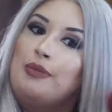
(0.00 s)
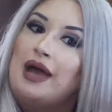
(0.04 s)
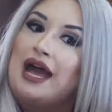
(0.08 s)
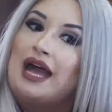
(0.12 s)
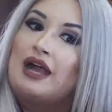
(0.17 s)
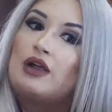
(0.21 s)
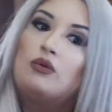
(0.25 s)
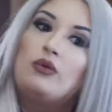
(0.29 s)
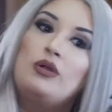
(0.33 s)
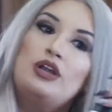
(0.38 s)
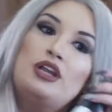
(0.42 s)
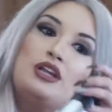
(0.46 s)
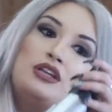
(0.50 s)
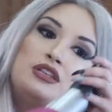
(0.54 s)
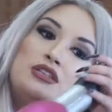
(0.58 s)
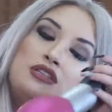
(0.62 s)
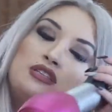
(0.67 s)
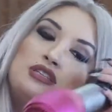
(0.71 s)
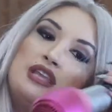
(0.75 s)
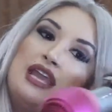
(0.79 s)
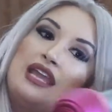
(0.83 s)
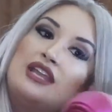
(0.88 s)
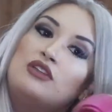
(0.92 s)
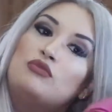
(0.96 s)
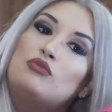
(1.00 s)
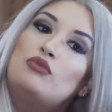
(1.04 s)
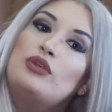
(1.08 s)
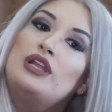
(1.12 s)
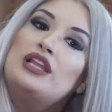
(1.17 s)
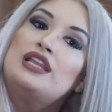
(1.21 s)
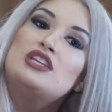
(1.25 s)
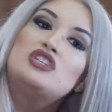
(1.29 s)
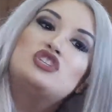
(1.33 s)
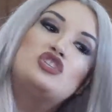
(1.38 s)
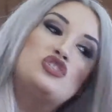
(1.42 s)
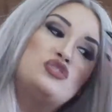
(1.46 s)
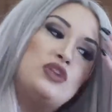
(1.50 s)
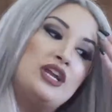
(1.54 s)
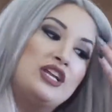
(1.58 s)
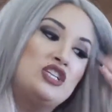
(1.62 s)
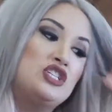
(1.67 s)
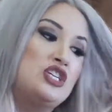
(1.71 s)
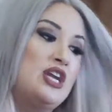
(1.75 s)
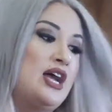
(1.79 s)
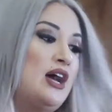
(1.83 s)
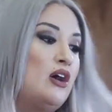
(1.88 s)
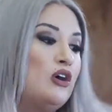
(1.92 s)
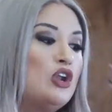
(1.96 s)
backwards and really
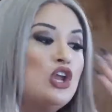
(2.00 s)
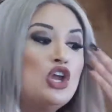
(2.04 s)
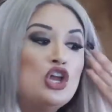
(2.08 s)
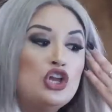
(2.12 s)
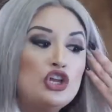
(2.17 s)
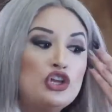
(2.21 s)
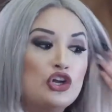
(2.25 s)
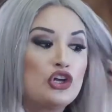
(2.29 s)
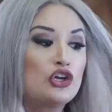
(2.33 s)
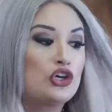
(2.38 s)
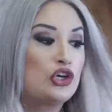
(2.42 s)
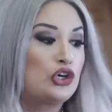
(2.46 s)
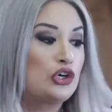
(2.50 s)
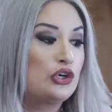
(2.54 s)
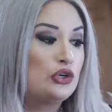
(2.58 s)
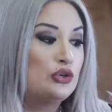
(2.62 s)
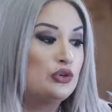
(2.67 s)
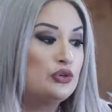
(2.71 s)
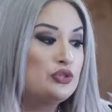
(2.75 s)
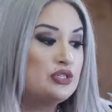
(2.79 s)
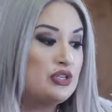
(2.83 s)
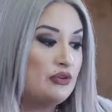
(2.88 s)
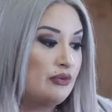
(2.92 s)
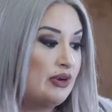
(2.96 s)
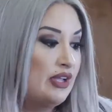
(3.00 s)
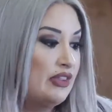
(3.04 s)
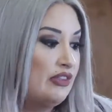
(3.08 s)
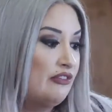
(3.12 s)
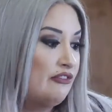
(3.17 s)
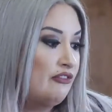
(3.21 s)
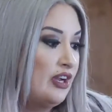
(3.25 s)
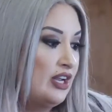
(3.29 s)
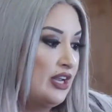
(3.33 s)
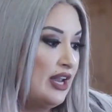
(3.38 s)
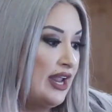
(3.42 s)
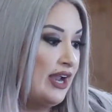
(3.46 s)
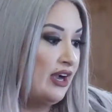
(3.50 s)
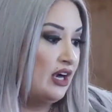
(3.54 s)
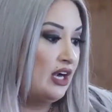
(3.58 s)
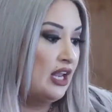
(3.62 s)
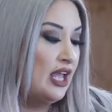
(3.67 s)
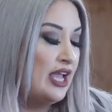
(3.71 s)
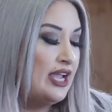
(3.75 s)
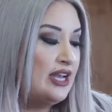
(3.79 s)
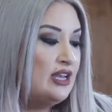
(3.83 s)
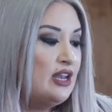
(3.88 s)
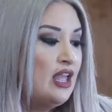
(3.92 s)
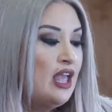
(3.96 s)
stretch out your curls around the front
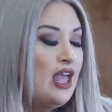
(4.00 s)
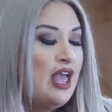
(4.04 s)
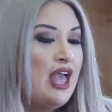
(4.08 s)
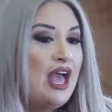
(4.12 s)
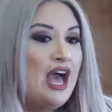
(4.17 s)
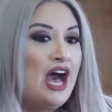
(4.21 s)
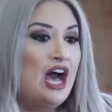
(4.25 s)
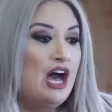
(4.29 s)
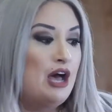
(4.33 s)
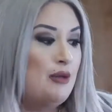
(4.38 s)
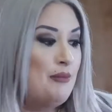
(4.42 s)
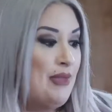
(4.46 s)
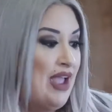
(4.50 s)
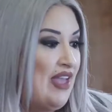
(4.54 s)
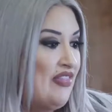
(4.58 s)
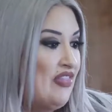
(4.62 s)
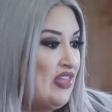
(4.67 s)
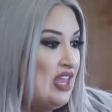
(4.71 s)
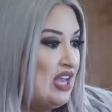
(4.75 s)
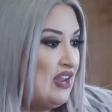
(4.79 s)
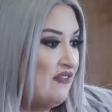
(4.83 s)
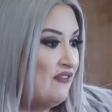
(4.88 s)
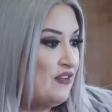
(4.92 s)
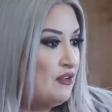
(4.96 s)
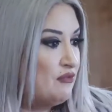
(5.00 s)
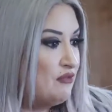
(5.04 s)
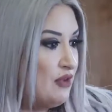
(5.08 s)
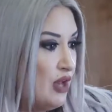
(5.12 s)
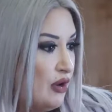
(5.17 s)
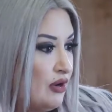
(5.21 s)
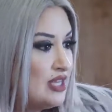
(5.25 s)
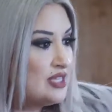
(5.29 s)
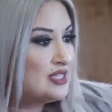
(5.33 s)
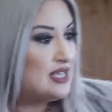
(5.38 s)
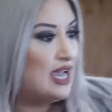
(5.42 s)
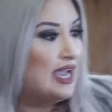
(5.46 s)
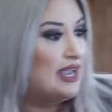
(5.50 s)
hairline. And then if you notice,